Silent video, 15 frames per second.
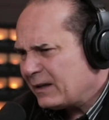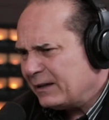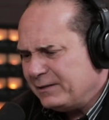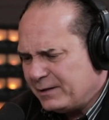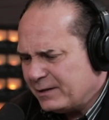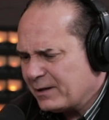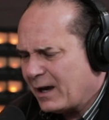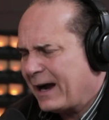
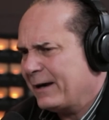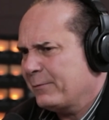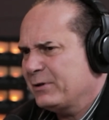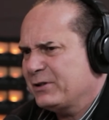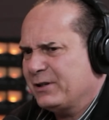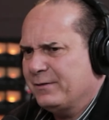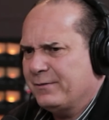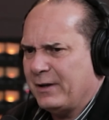Is this
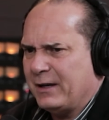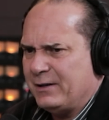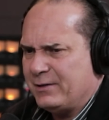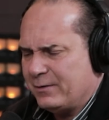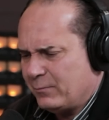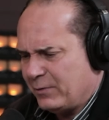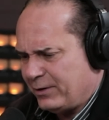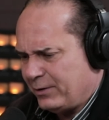Irish
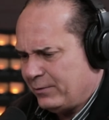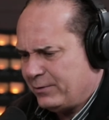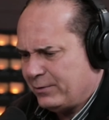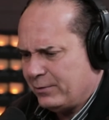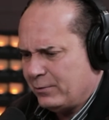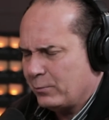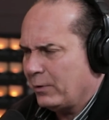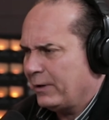invasion with
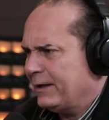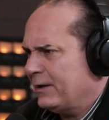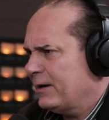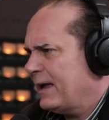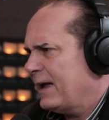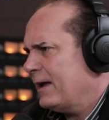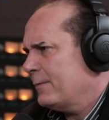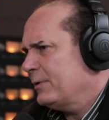U2 really going
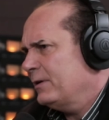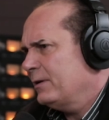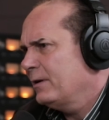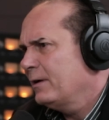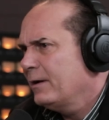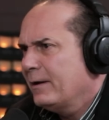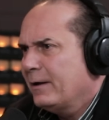to happen?